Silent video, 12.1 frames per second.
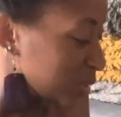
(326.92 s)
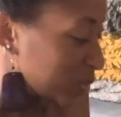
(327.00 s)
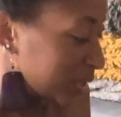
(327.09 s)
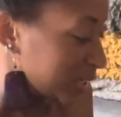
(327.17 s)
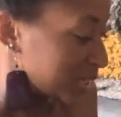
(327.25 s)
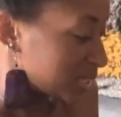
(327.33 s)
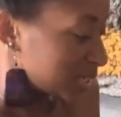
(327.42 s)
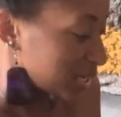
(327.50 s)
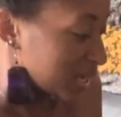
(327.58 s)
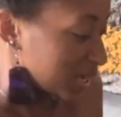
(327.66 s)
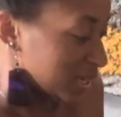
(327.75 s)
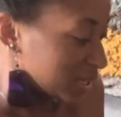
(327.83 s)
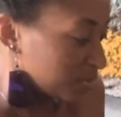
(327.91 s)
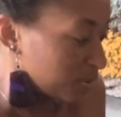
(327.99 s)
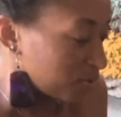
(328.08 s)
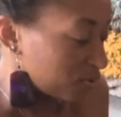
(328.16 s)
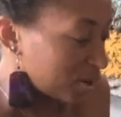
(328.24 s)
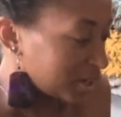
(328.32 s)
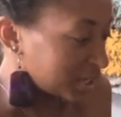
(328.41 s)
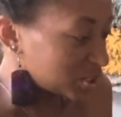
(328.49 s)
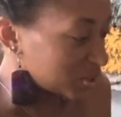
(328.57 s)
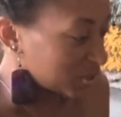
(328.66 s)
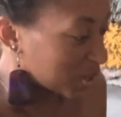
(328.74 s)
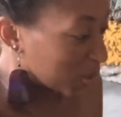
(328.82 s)
what this is before I let
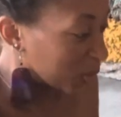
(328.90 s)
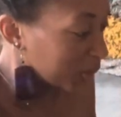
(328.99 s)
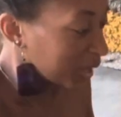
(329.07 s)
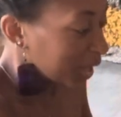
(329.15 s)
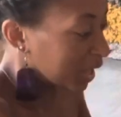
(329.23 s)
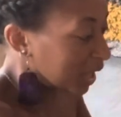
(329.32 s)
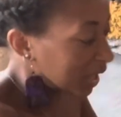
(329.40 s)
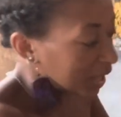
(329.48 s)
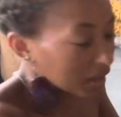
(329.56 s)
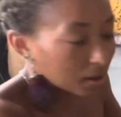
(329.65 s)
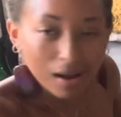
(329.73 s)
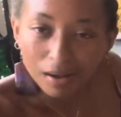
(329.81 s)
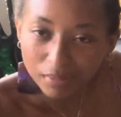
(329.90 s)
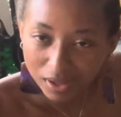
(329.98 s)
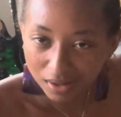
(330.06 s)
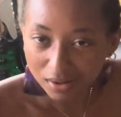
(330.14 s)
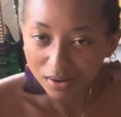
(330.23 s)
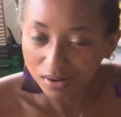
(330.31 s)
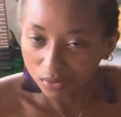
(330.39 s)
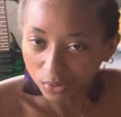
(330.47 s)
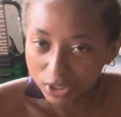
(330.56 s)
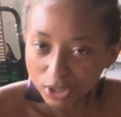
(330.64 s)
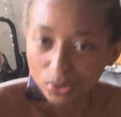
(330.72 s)
you know. Comment, what do you